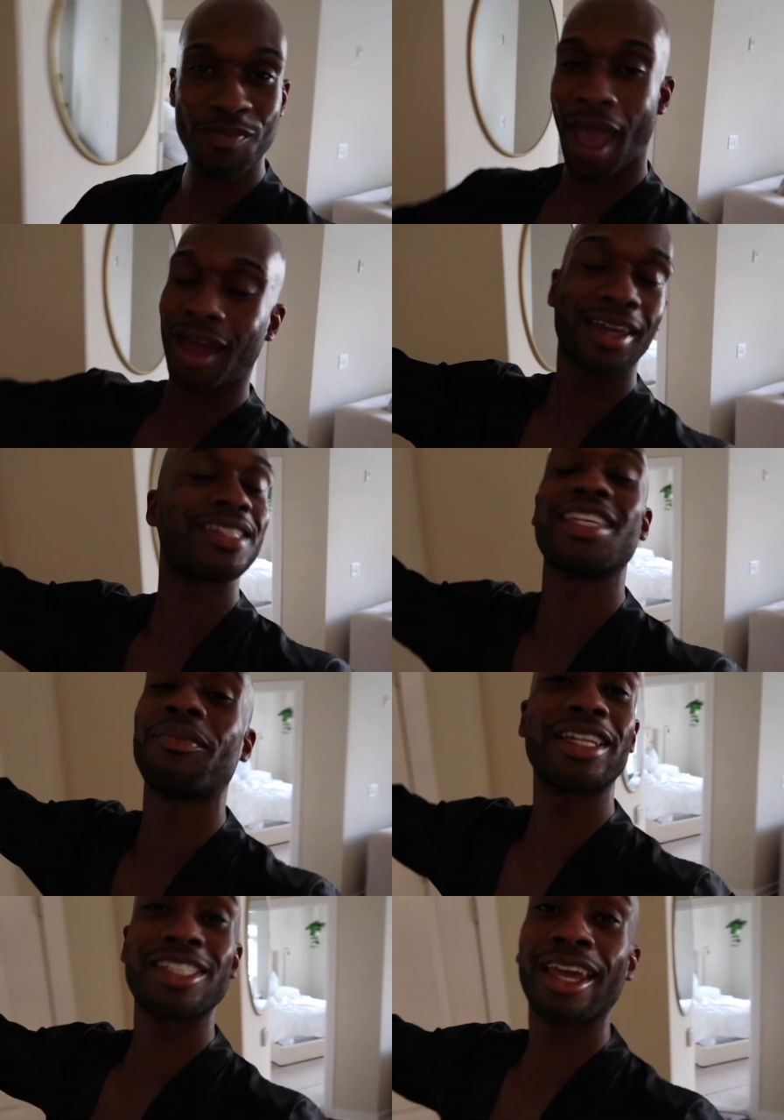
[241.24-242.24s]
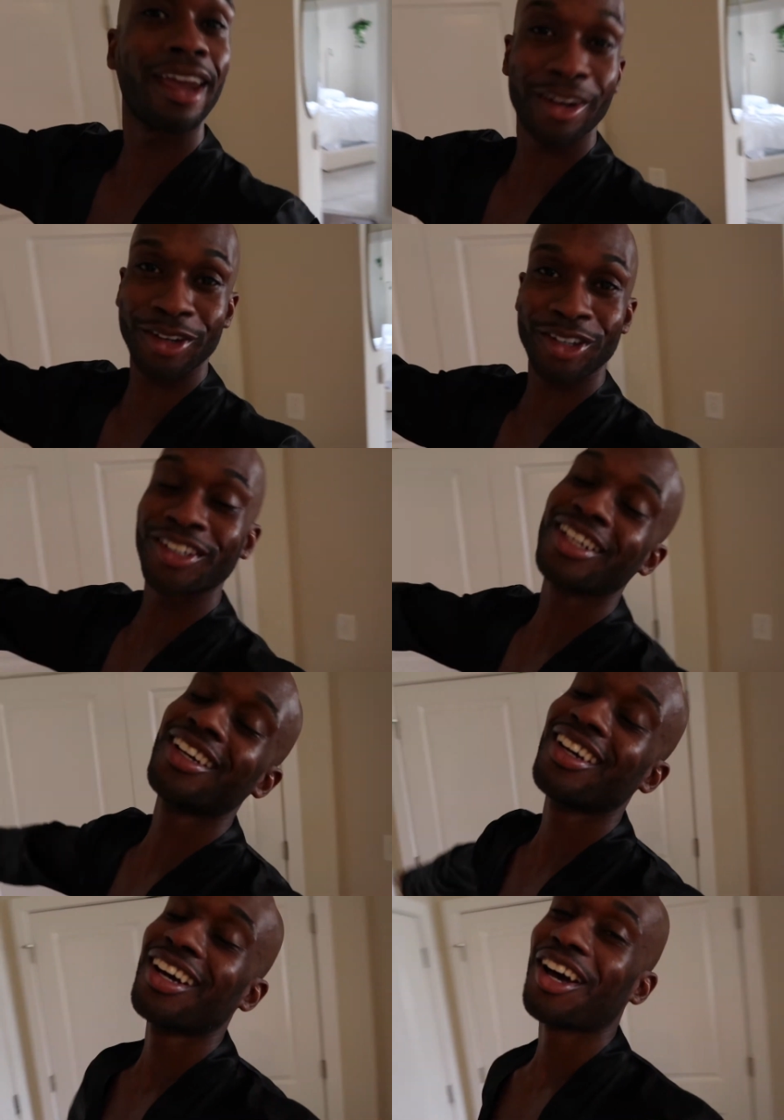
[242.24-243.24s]
back to my channel.
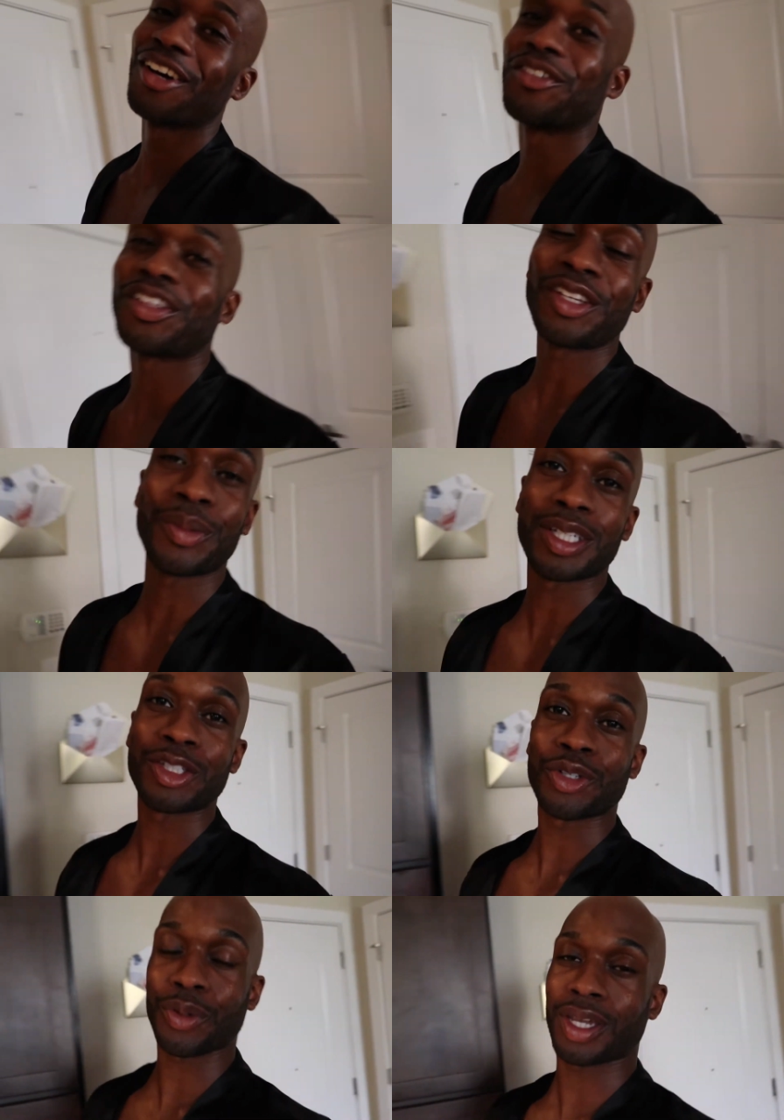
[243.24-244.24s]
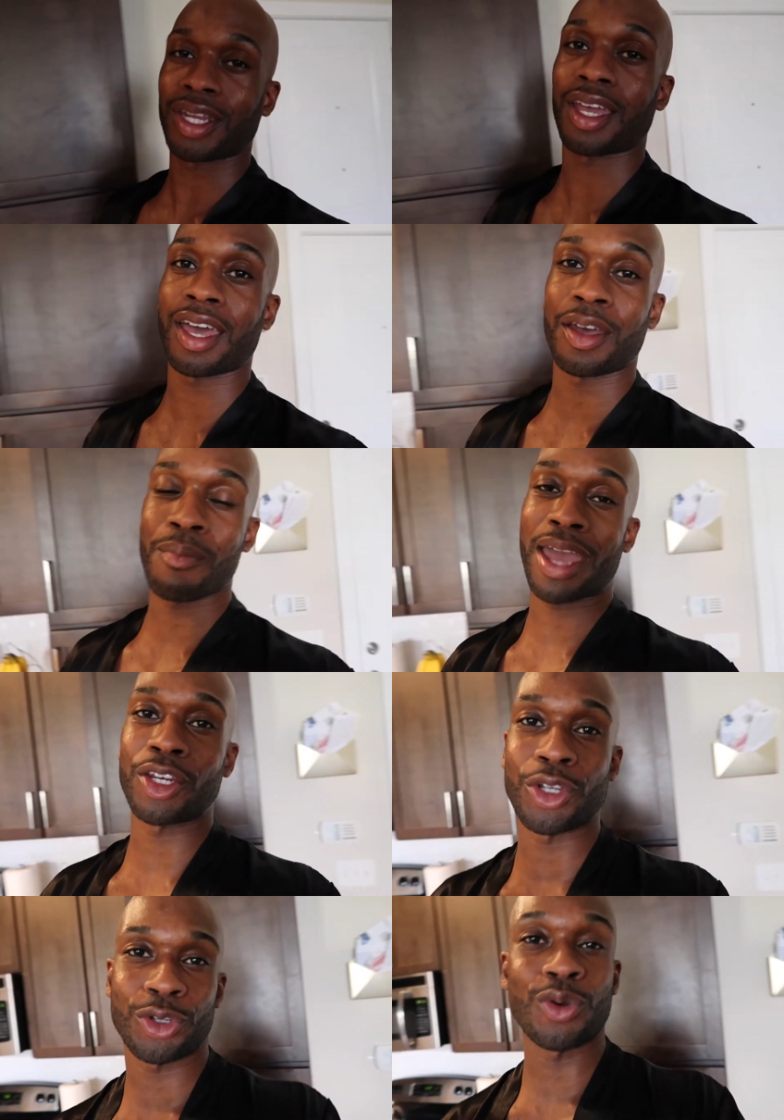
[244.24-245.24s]
Hopefully you enjoyed my
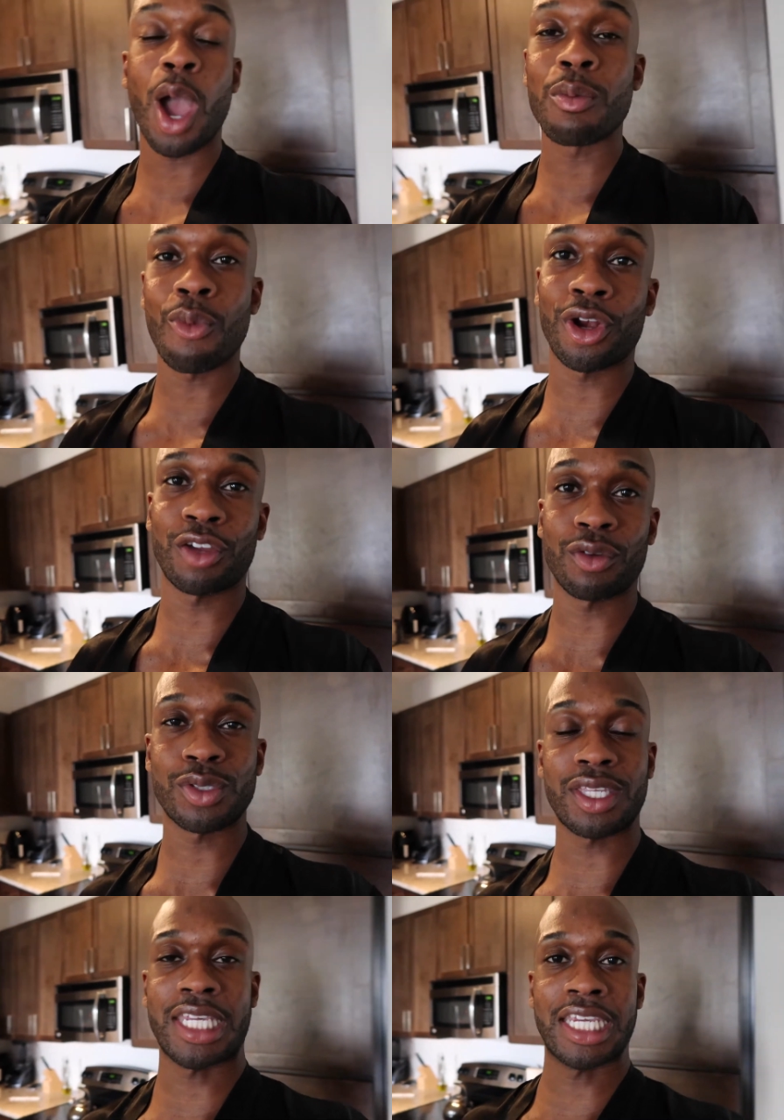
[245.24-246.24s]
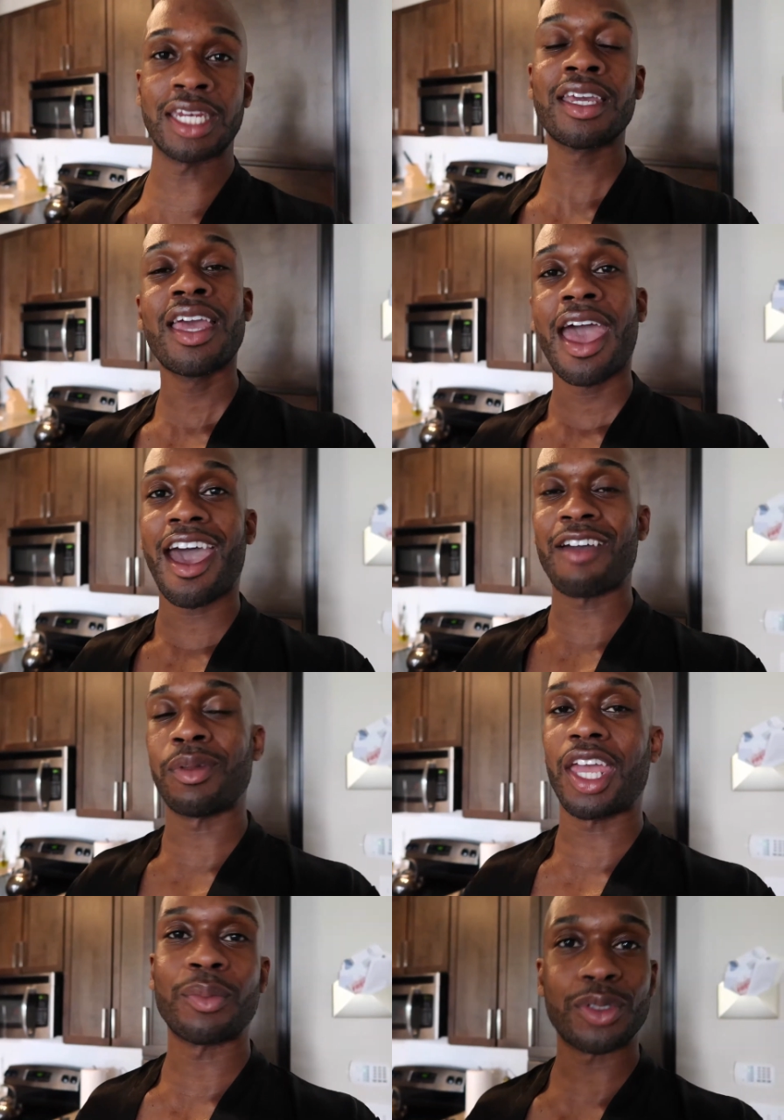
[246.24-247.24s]
new morning routine. I've been
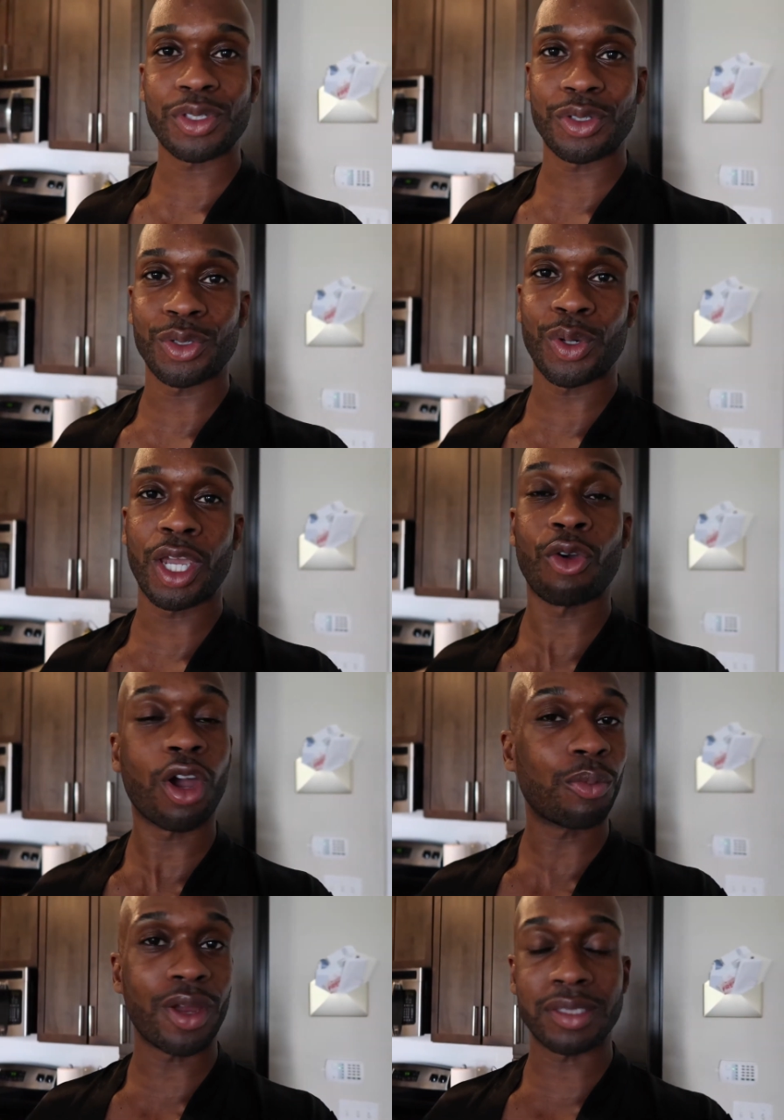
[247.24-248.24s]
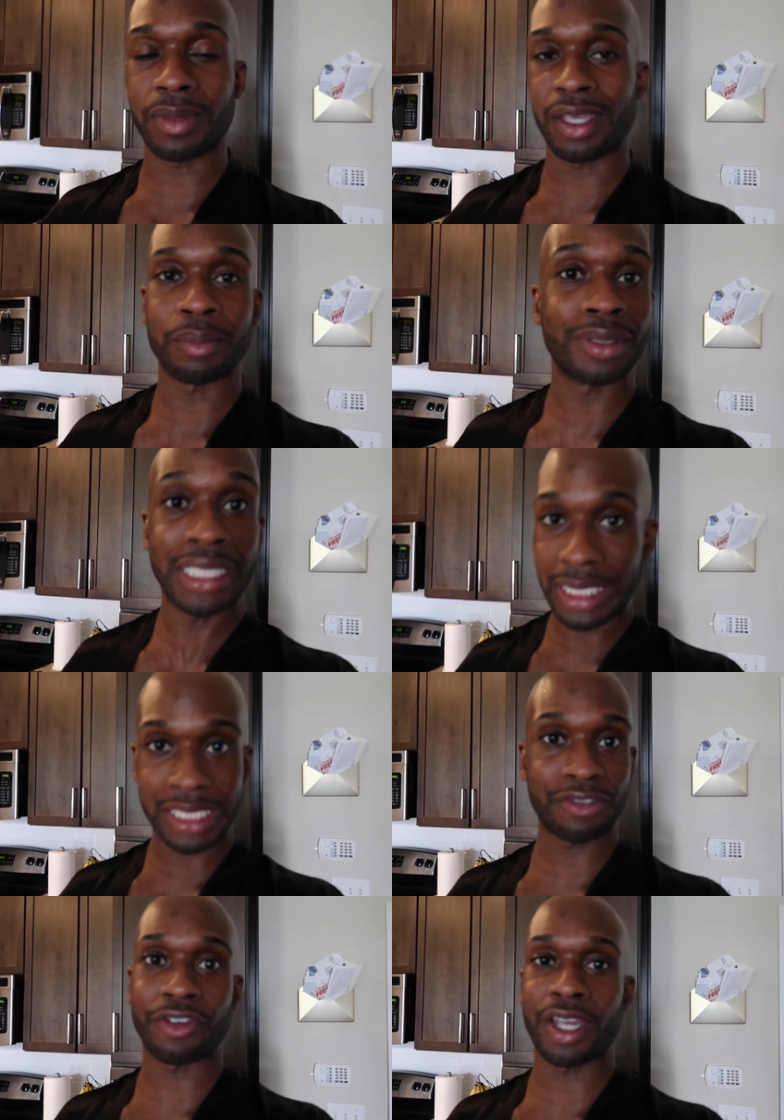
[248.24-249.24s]
able to incorporate something completely
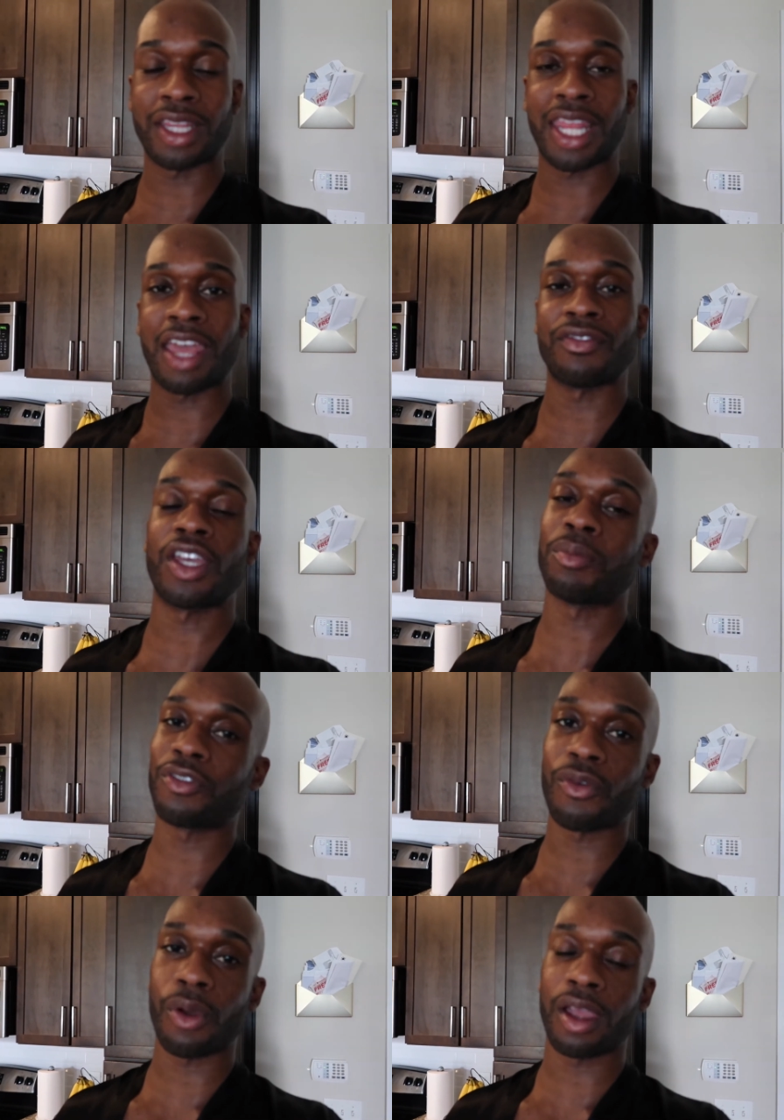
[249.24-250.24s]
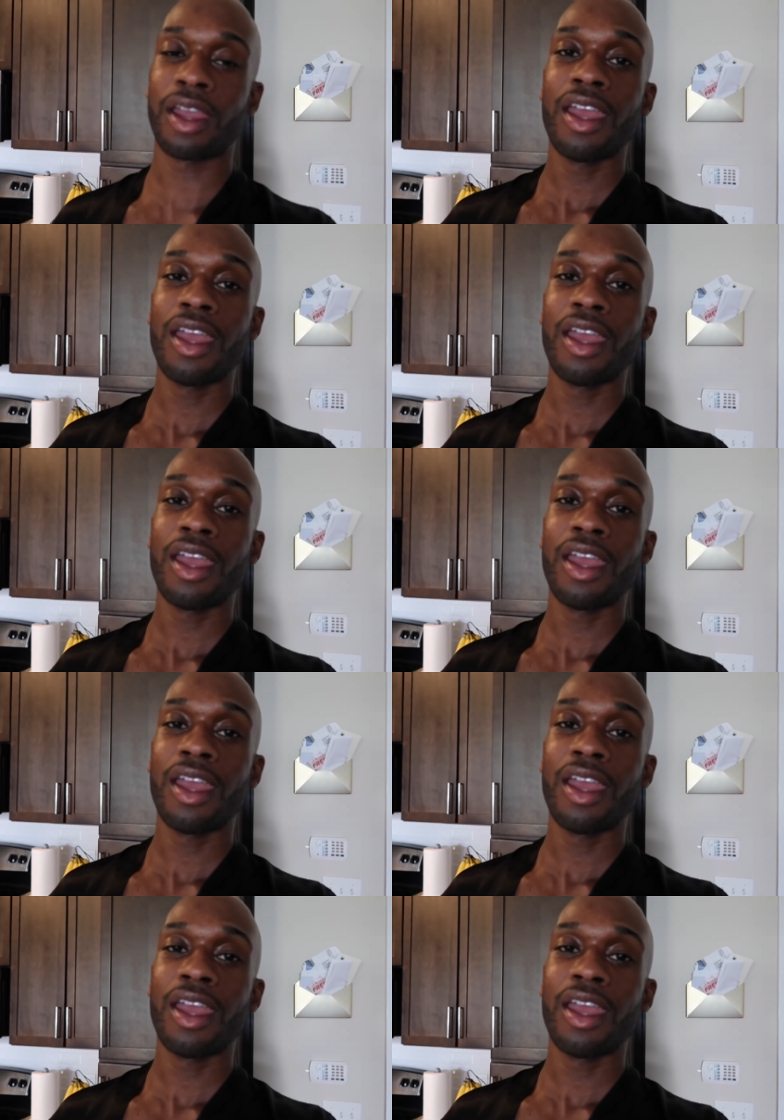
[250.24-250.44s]
different than I've done before,